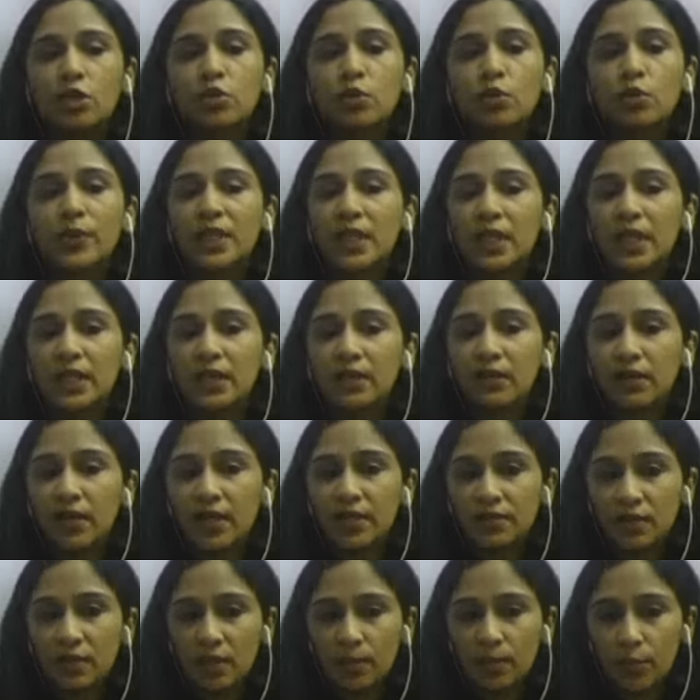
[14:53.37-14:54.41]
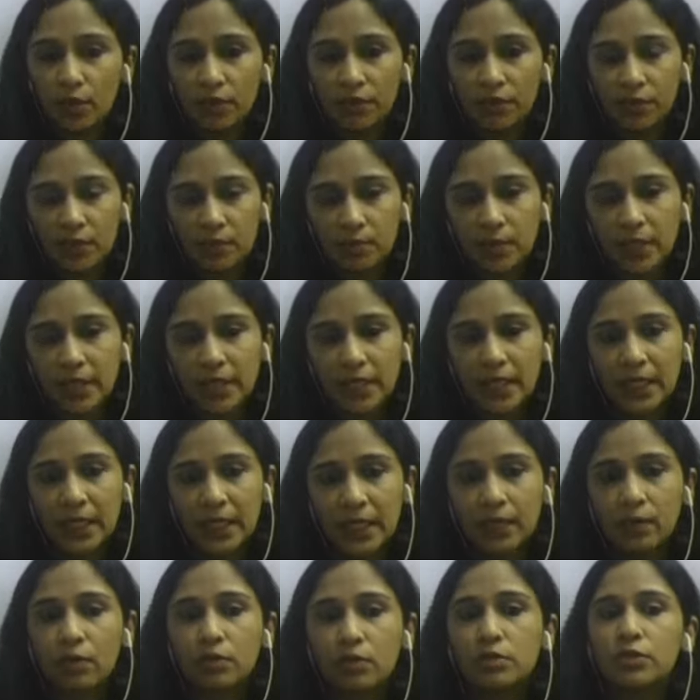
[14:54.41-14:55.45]
So with the increase in the
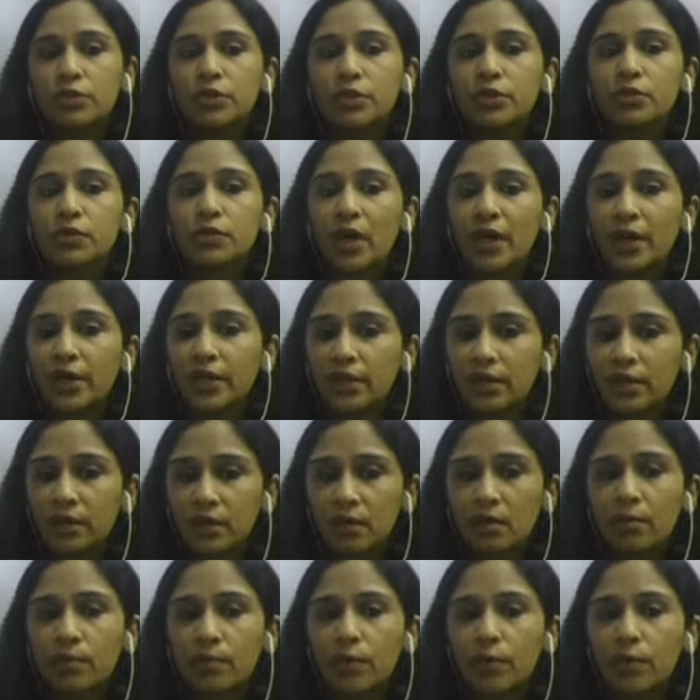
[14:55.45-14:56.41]
profitability and also due to higher